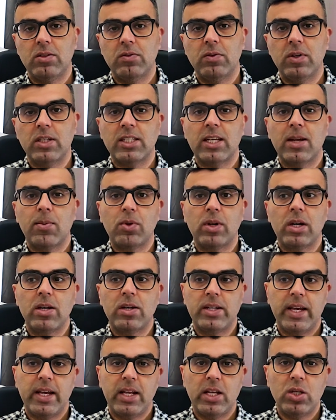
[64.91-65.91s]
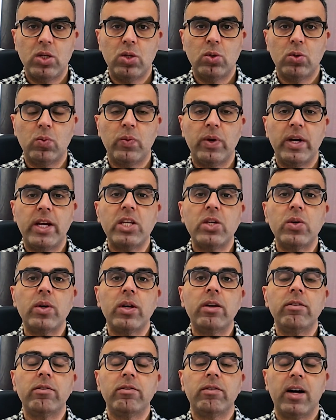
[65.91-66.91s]
First, I'm going to tell you where you
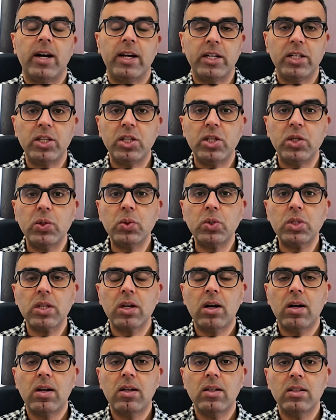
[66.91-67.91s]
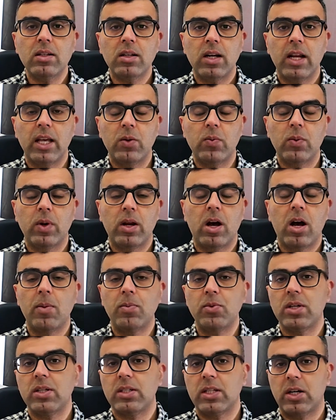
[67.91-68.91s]
can find the used cars, like what
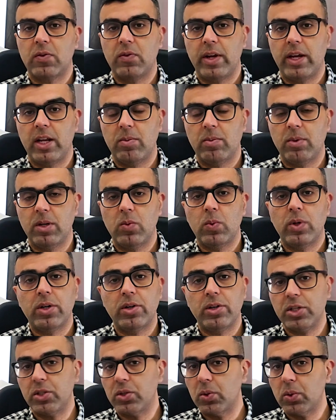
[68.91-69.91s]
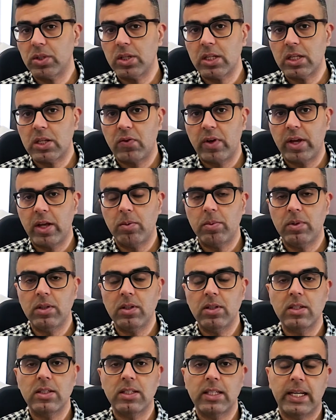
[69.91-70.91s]
options are available, what resources are
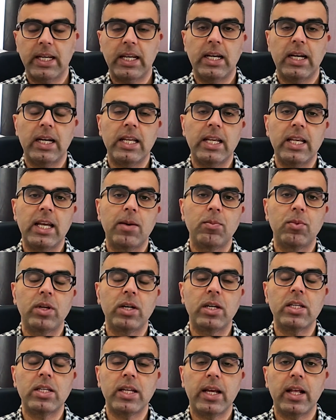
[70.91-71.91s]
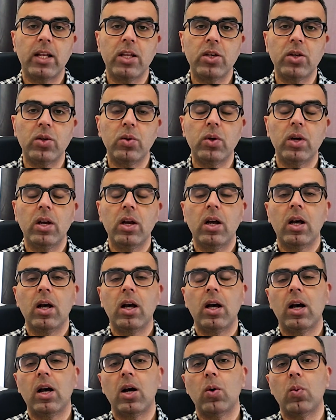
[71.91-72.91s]
available. Secondly, I'm going to tell you
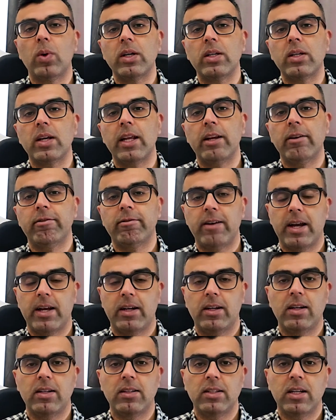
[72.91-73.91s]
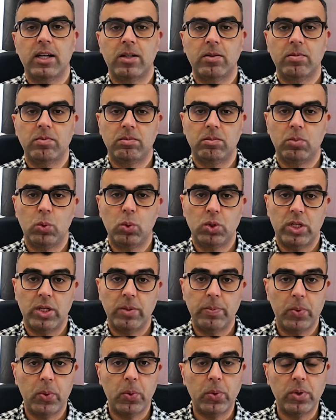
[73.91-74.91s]
what kind of factors are most
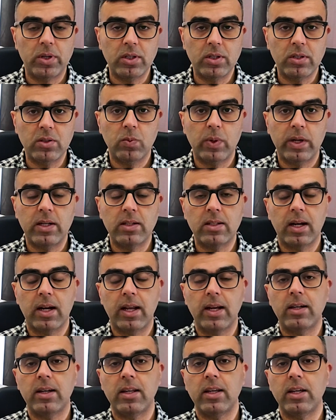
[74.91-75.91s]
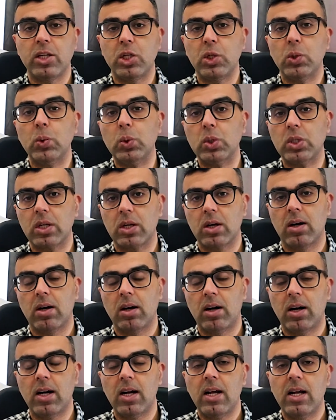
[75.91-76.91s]
important when selecting a used
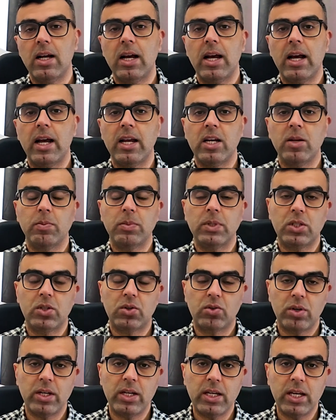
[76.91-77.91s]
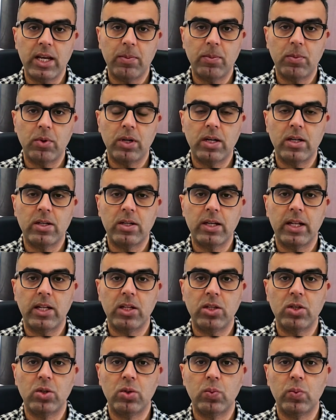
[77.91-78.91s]
car. And number 3, I'm going to tell
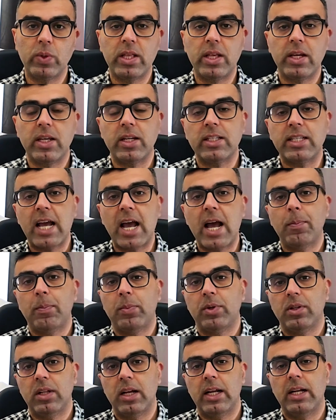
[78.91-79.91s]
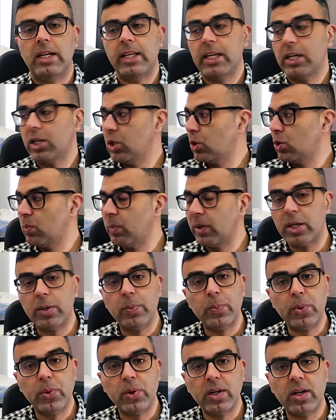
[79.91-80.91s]
you with an example. I'll take you to my
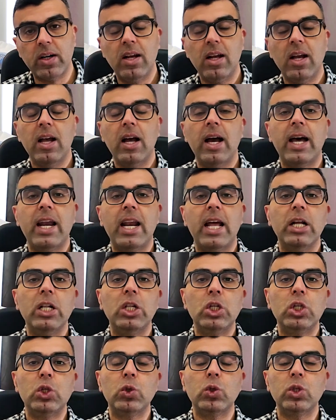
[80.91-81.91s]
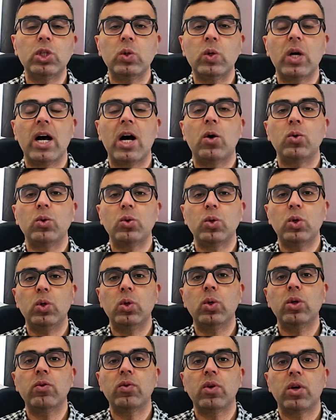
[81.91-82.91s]
computer and I'll show you how to
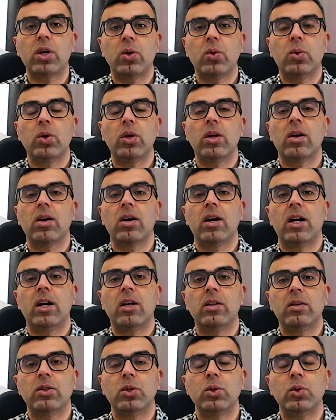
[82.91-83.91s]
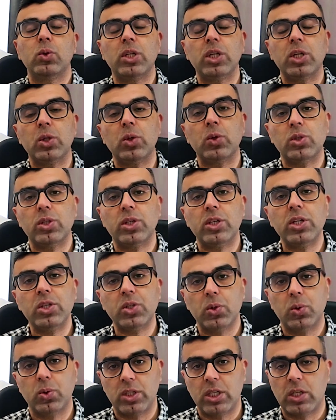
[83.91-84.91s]
look for an old car using those
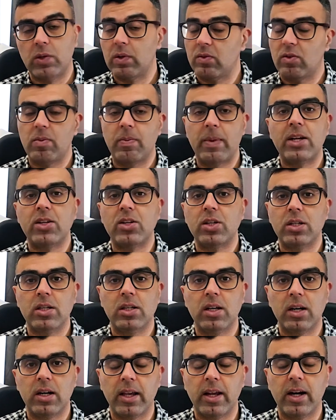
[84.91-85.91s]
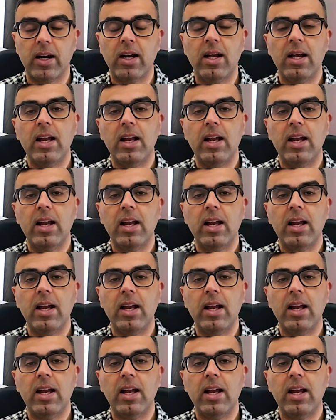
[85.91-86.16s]
resources which we mentioned earlier.